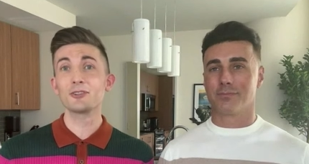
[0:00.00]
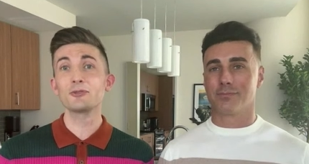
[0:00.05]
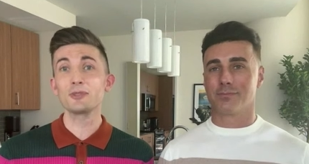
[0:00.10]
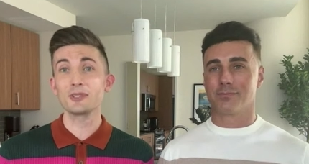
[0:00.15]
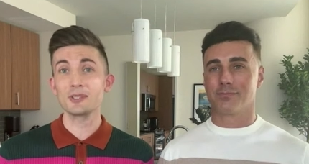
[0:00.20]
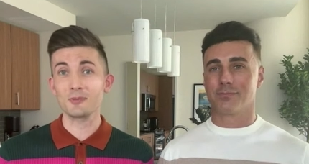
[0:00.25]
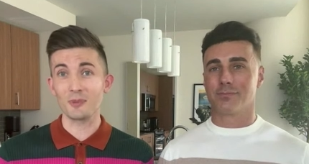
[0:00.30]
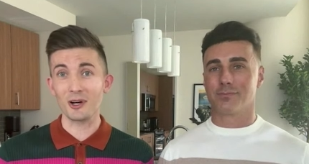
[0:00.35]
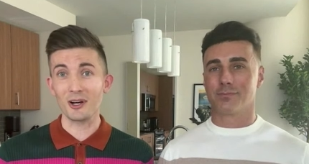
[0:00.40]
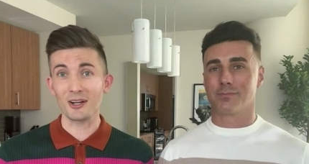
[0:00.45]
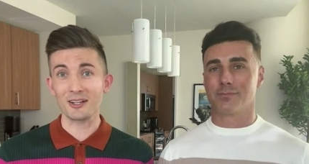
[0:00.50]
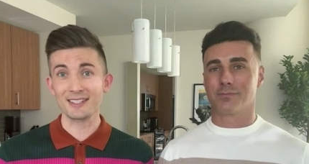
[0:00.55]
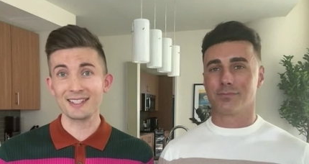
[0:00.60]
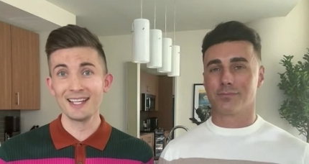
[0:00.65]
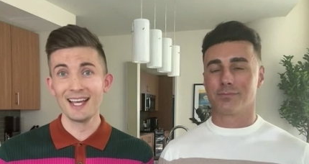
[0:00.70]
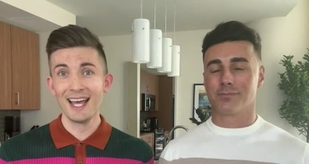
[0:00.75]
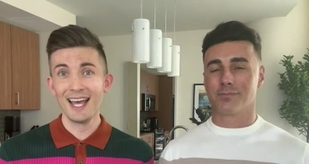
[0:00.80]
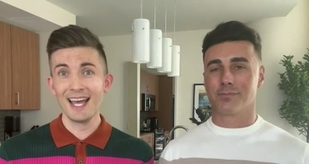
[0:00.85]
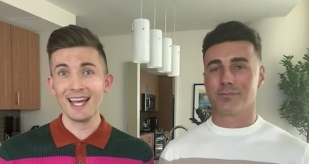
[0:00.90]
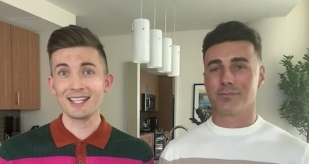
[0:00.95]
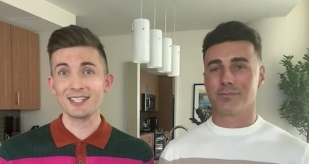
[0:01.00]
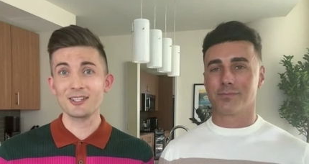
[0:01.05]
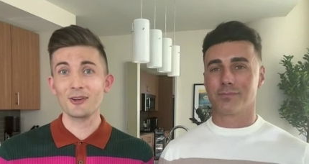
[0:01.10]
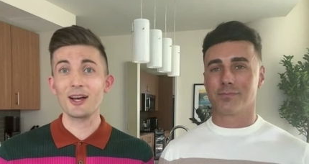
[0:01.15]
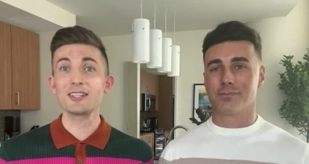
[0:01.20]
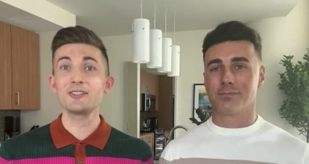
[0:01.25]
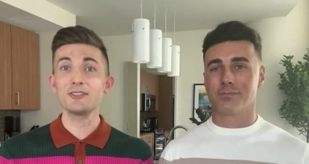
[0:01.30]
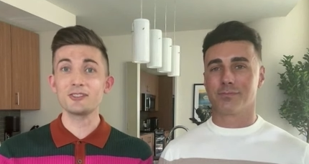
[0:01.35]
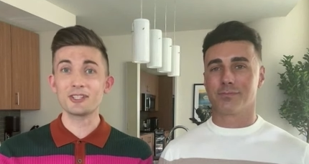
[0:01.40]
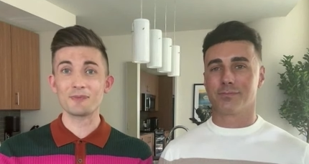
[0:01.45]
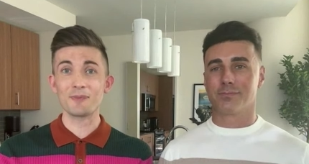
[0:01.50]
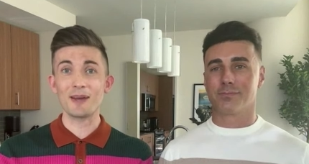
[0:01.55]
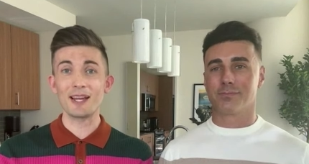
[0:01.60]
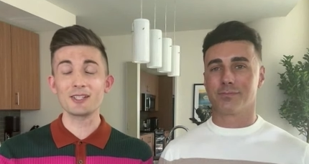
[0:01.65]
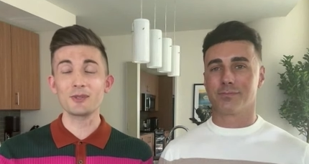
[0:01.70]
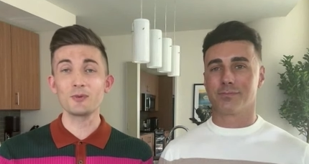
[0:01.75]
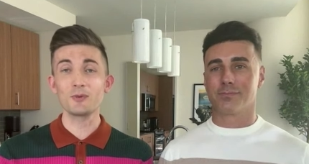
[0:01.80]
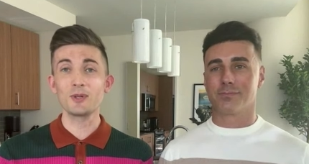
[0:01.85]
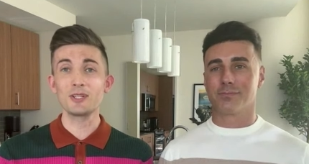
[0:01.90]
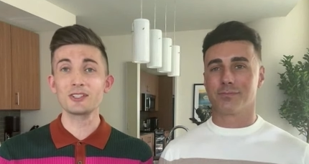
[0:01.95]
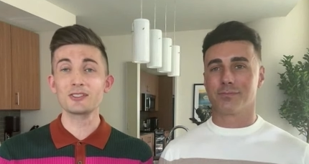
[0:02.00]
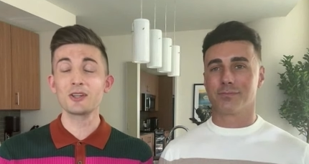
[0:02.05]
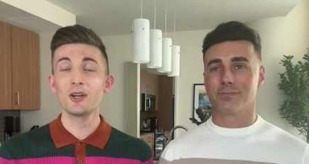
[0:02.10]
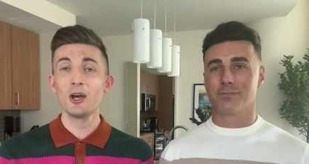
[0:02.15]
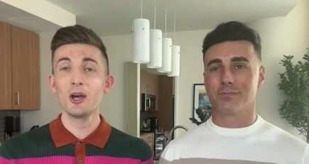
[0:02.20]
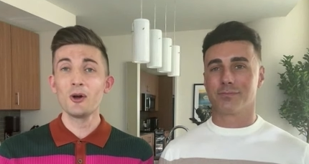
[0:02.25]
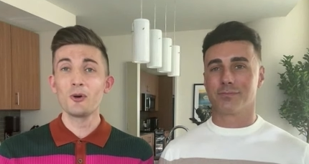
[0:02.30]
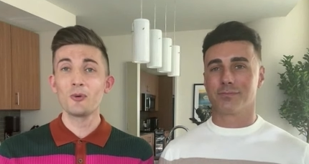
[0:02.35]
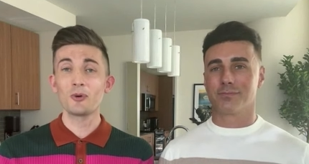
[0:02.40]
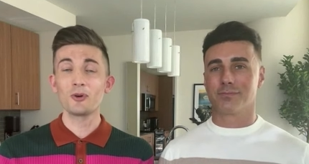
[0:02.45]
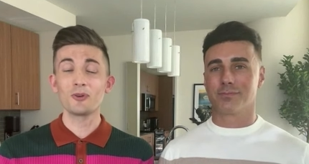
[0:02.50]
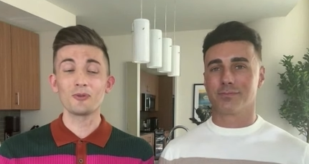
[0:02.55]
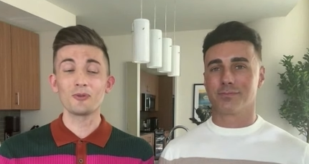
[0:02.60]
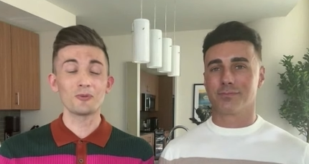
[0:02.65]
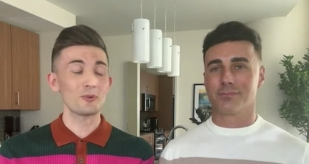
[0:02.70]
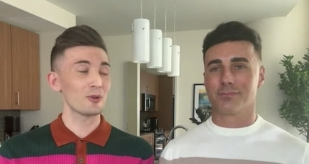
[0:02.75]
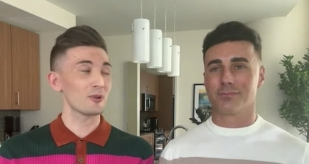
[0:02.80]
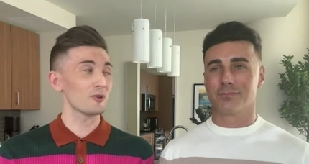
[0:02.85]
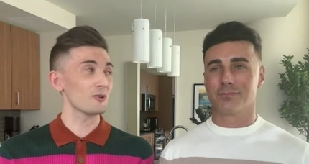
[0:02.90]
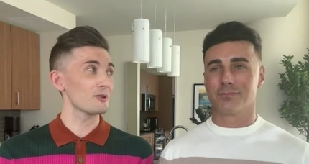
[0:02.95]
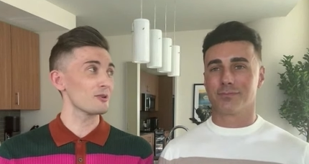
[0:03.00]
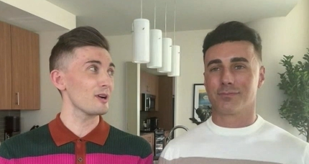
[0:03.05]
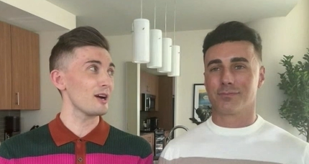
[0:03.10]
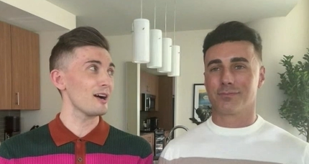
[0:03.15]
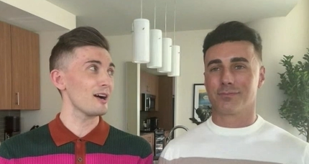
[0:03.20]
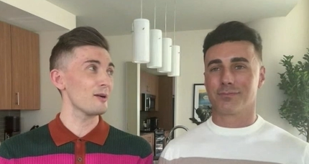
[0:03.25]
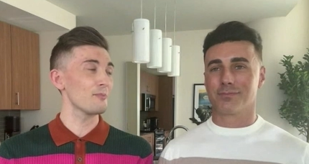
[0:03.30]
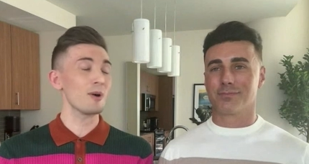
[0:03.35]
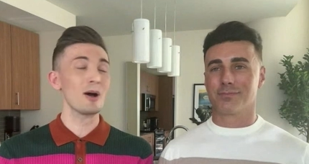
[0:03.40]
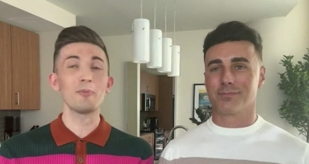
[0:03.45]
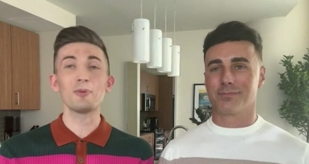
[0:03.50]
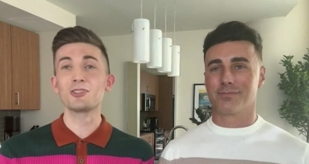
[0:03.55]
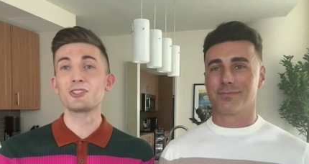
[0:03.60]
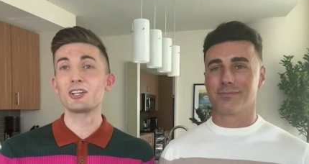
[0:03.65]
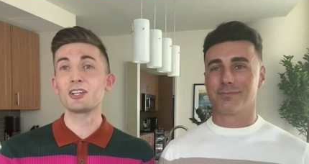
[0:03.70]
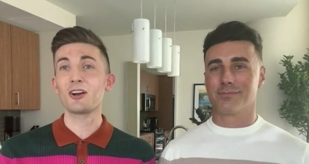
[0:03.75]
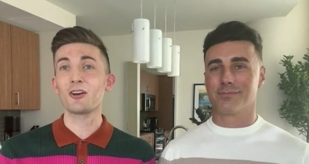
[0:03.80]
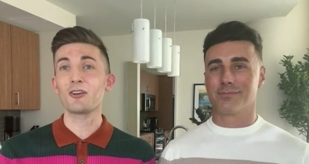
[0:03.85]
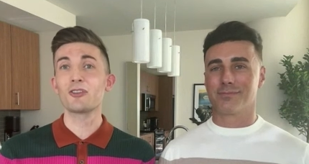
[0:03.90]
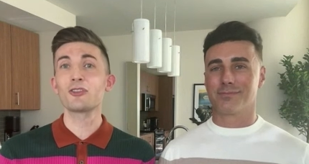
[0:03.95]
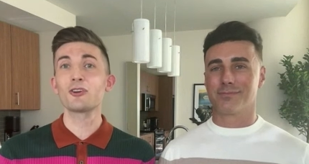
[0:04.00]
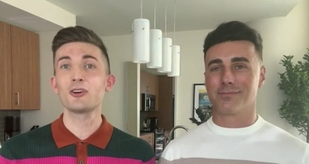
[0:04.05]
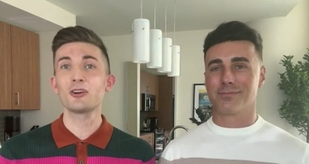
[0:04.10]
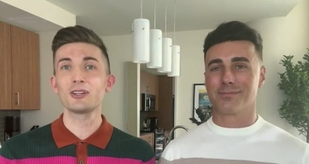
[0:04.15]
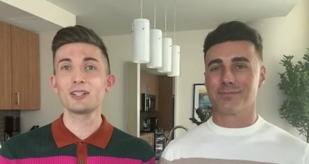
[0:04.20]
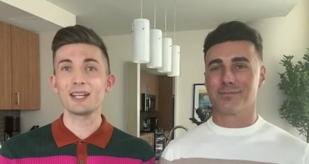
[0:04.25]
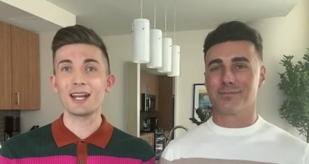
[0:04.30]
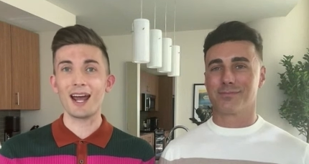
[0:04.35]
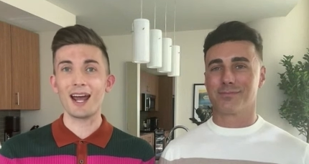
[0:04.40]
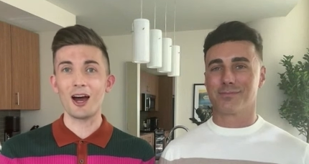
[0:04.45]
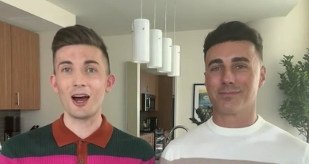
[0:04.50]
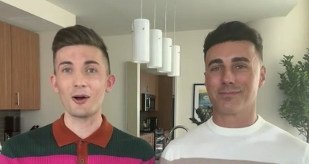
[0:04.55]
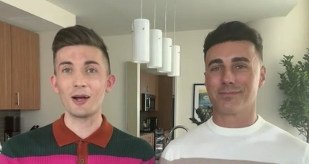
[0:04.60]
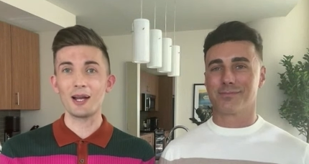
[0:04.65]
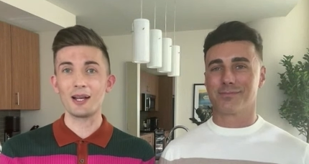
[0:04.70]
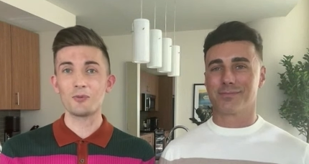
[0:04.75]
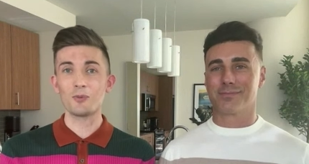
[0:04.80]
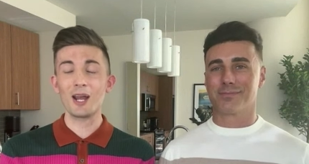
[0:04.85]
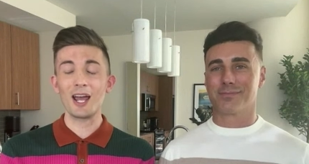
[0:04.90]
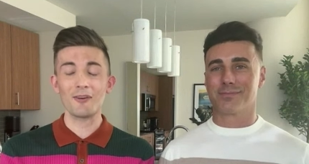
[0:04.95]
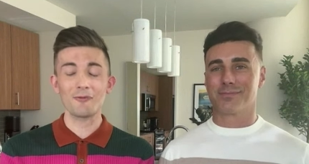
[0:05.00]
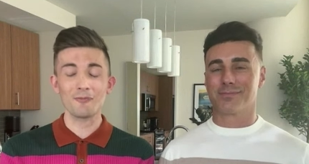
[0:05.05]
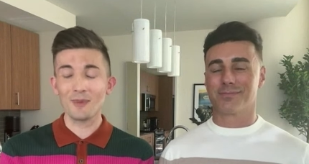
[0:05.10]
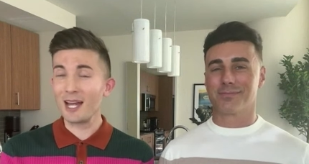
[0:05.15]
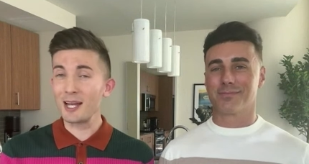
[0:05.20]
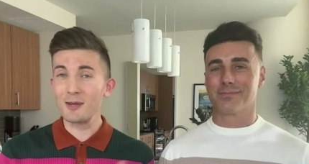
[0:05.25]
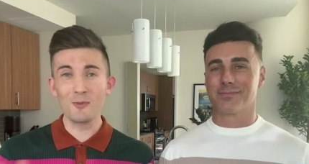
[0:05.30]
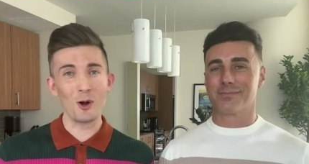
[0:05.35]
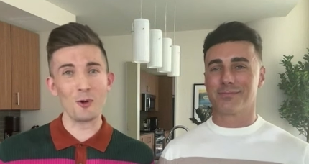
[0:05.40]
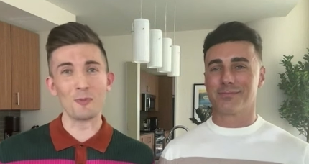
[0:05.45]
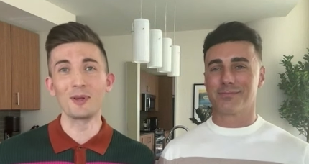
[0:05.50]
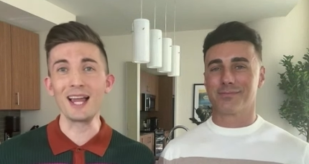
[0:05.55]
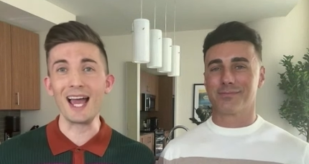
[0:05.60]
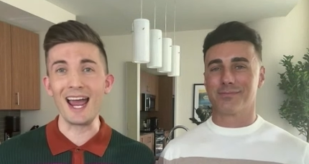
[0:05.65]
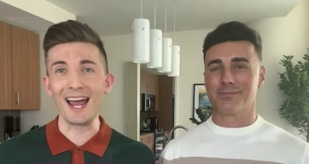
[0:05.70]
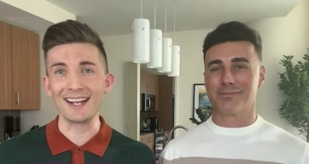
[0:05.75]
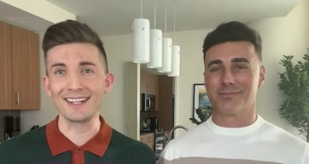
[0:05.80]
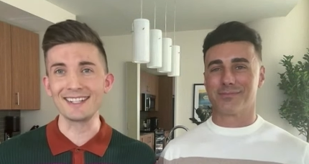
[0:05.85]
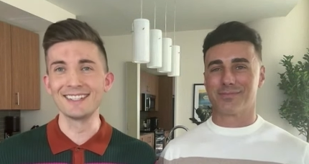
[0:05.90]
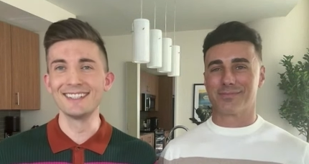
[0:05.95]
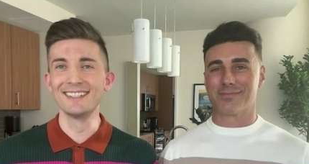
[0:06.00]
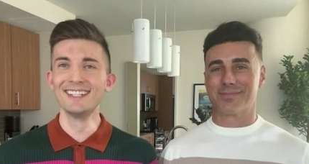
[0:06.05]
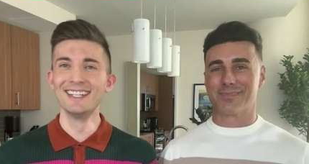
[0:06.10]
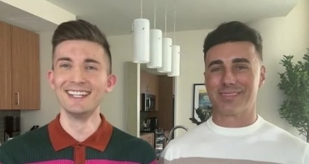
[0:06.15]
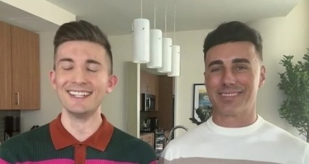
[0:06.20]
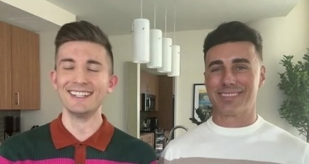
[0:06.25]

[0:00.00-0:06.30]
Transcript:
Speaker 1: children's books. And so, as you just mentioned, we're publishing our third now, and we have many more planned.